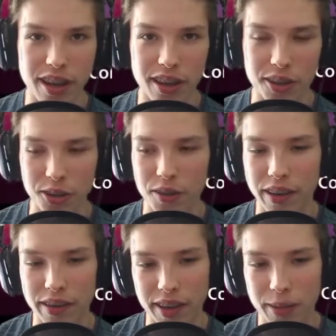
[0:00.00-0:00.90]
other things
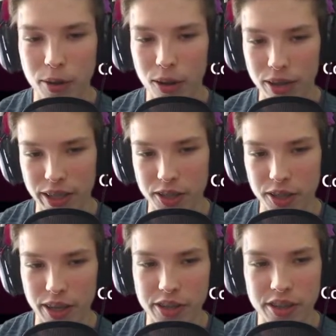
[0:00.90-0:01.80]
like party
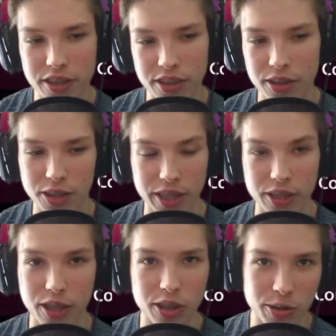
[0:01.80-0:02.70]
integration, so like you
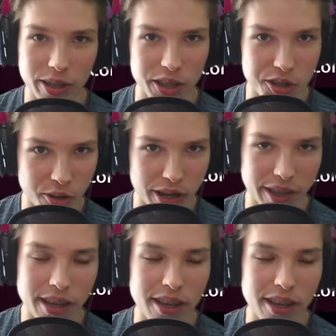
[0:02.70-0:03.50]
can quickly join